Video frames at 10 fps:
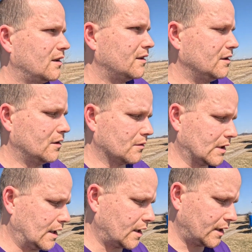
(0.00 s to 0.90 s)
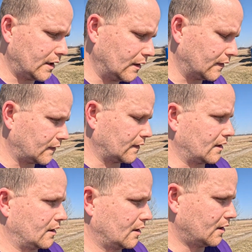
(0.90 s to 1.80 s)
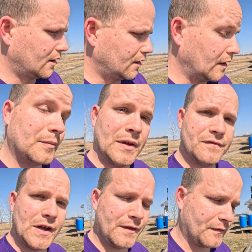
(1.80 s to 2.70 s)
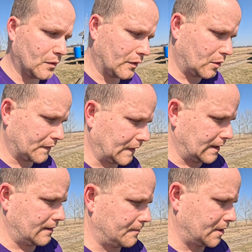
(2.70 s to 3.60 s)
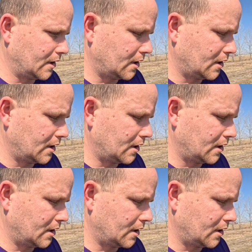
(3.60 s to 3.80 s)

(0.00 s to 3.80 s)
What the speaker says: you know, God, he's been faithful the whole time,